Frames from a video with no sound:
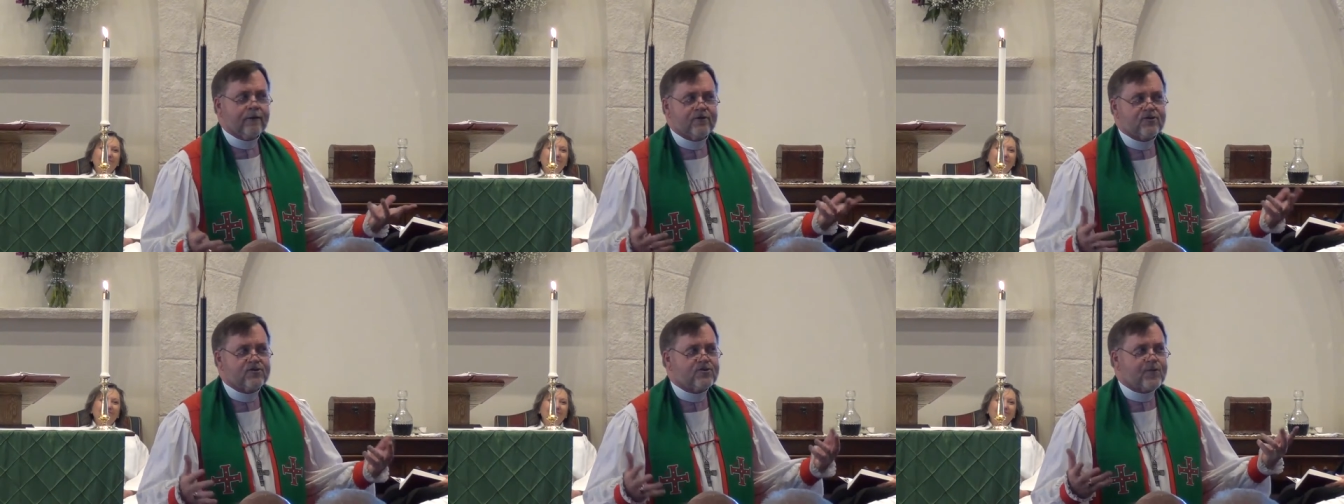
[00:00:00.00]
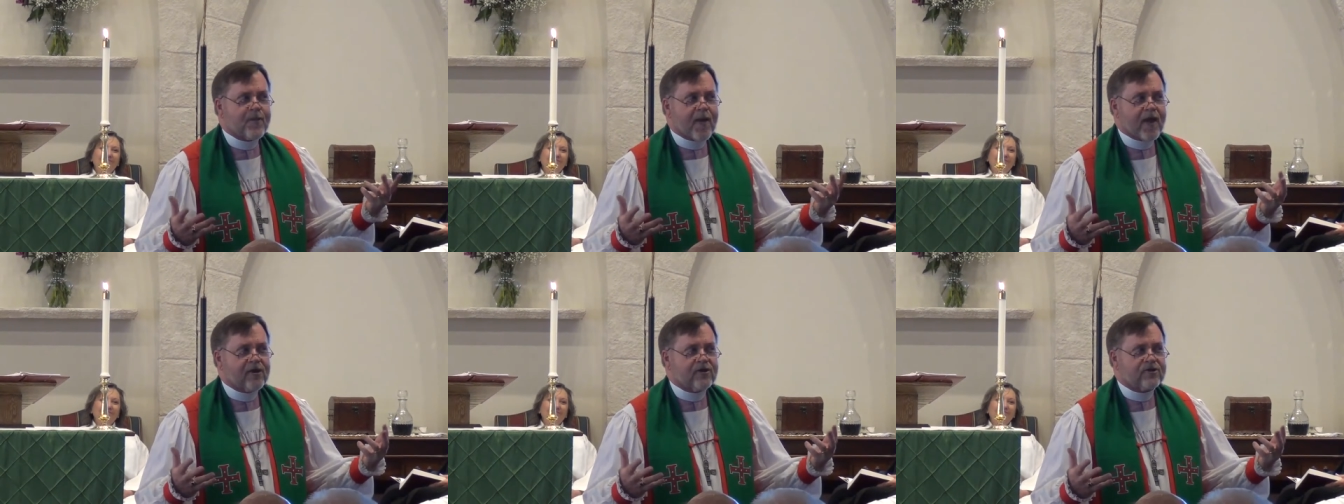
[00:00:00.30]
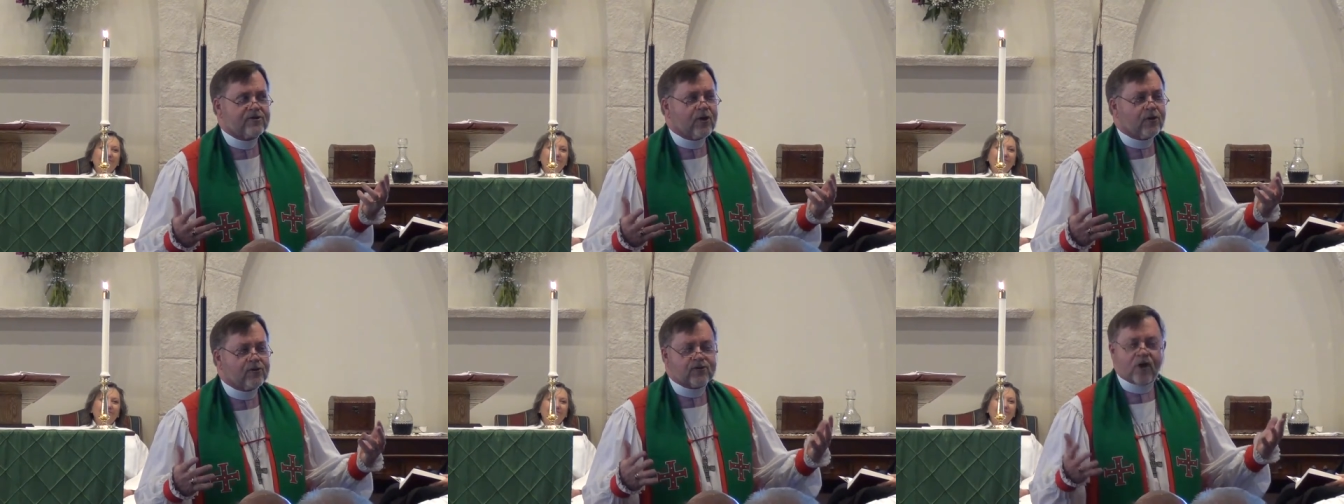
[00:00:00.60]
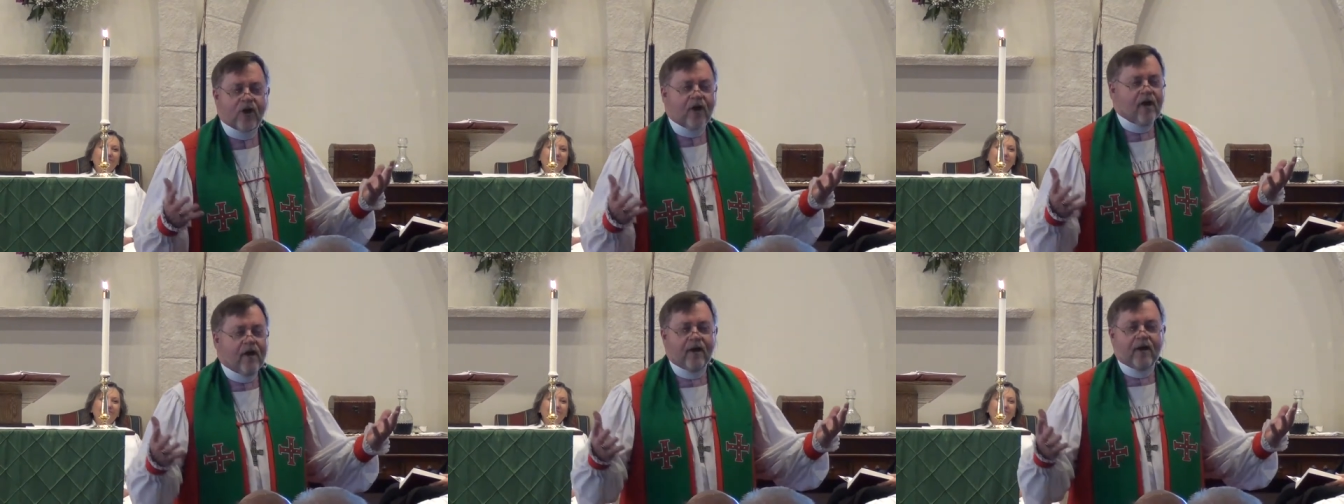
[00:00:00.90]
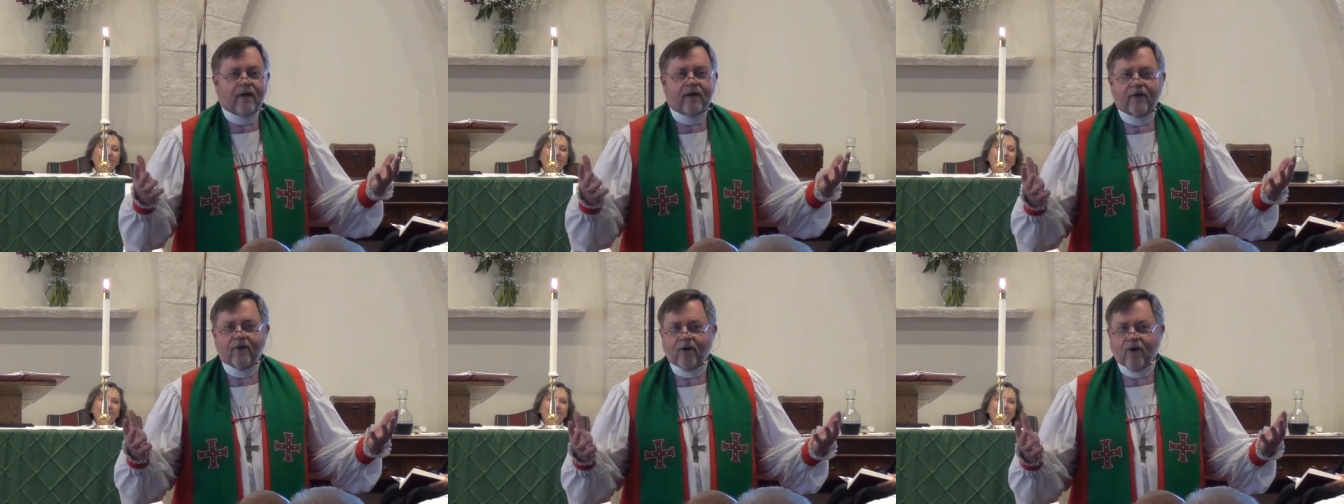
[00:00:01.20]
Spanish culture,
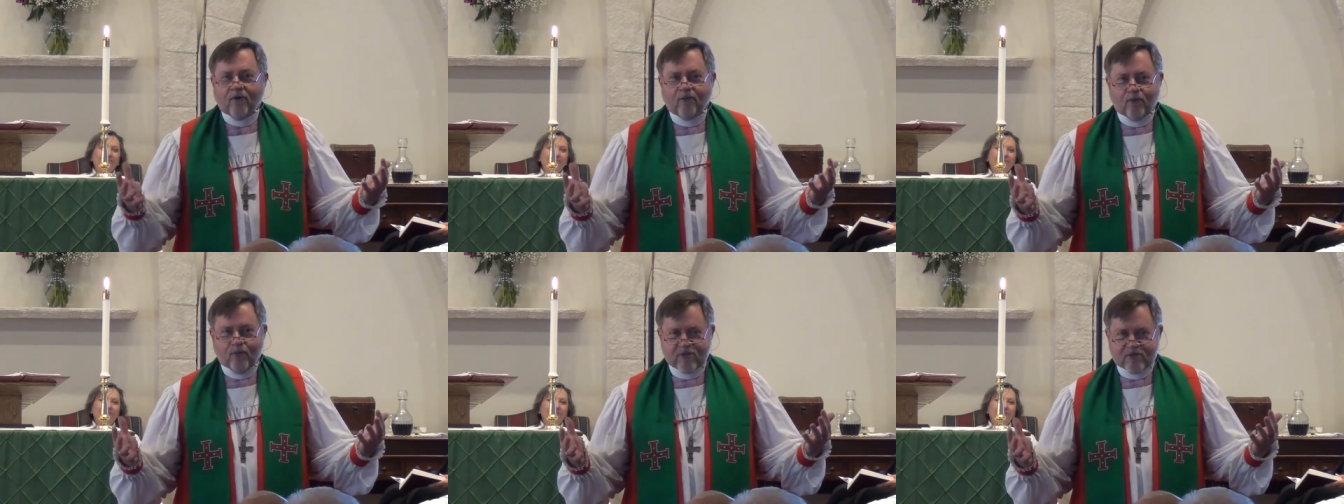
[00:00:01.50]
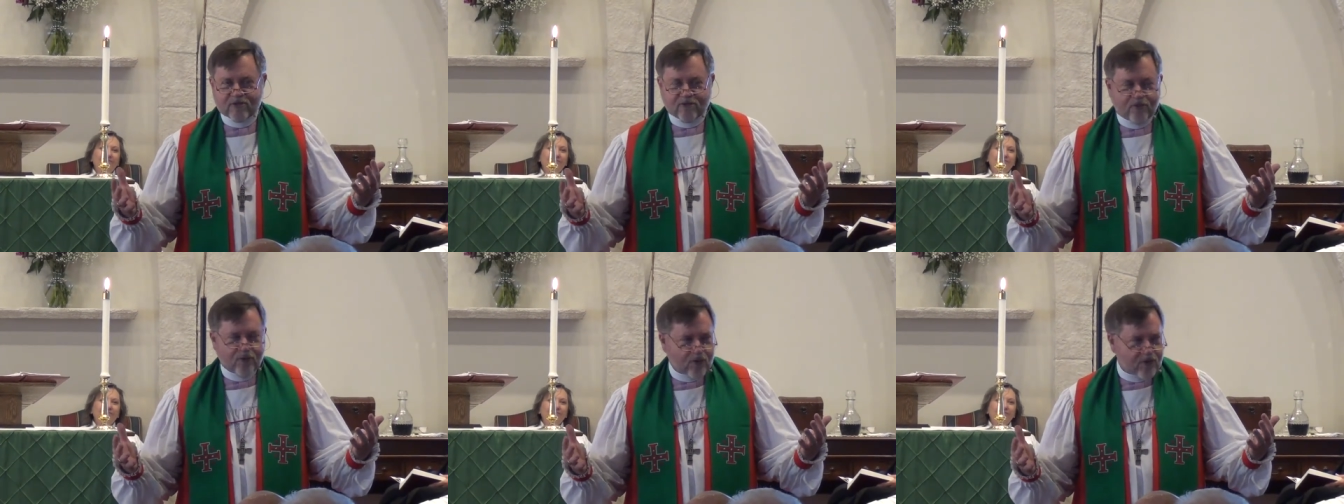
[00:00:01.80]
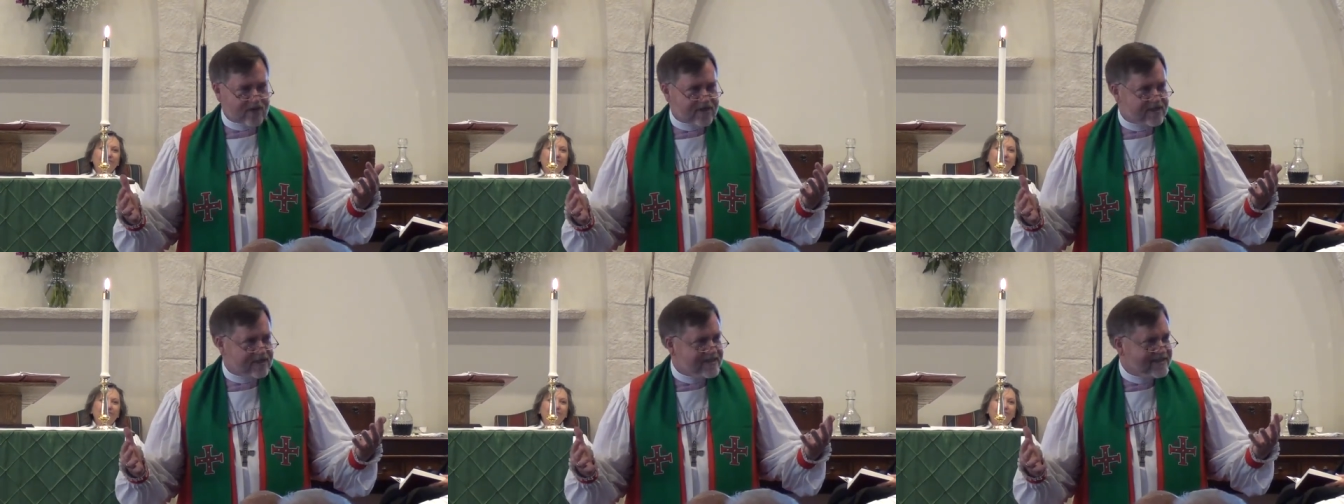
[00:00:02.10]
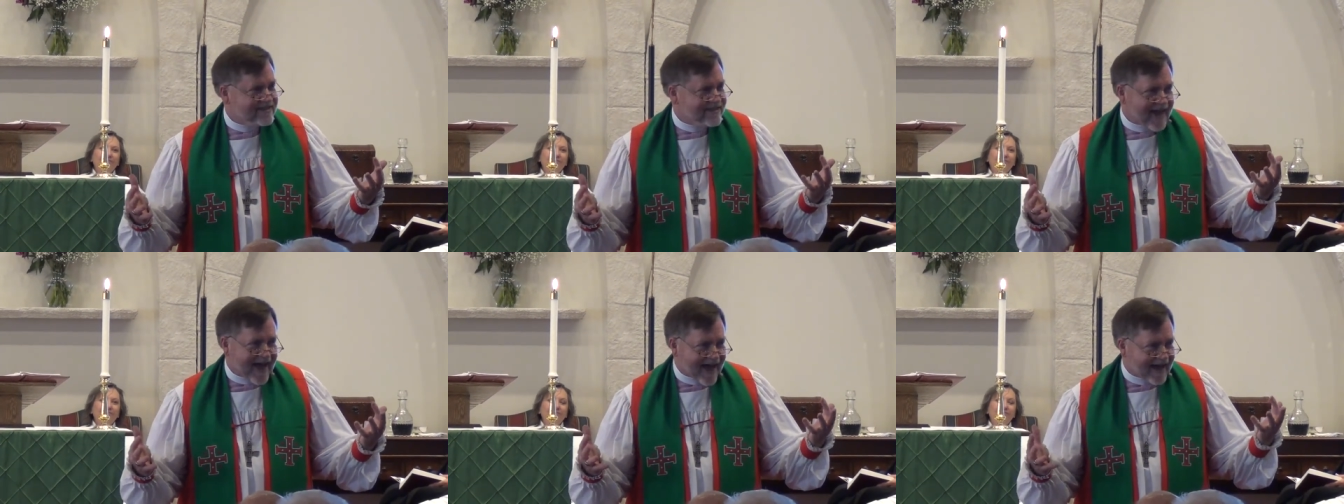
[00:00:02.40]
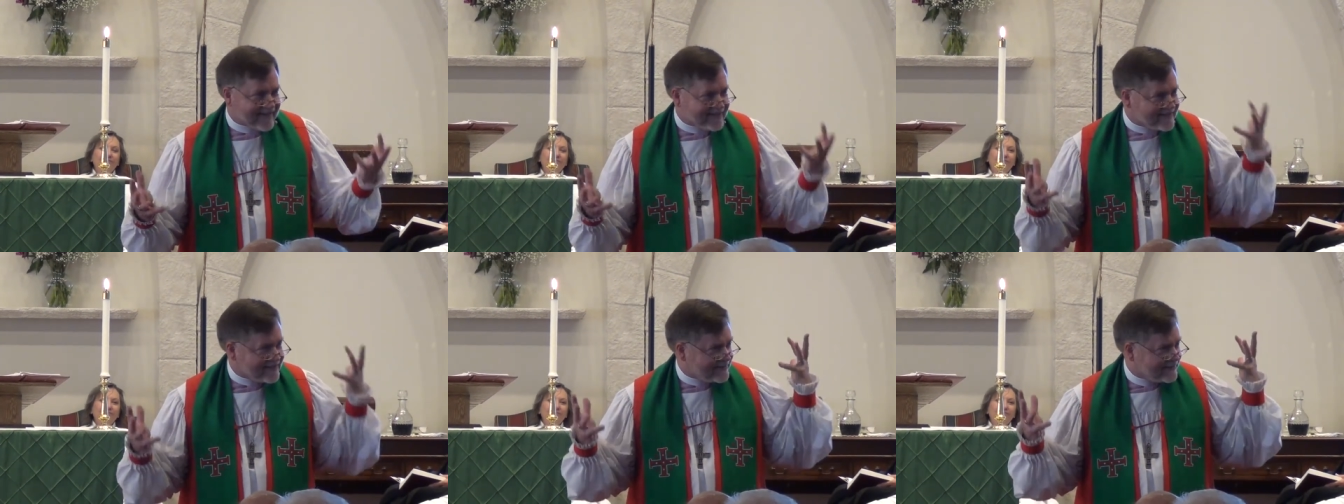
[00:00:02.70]
which of course it's
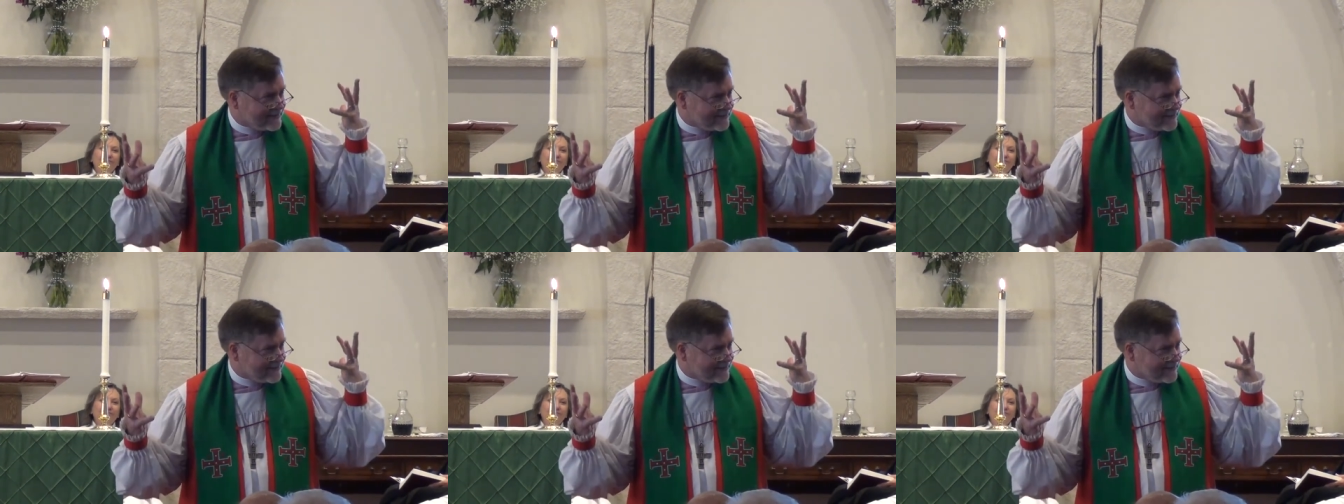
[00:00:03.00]
not.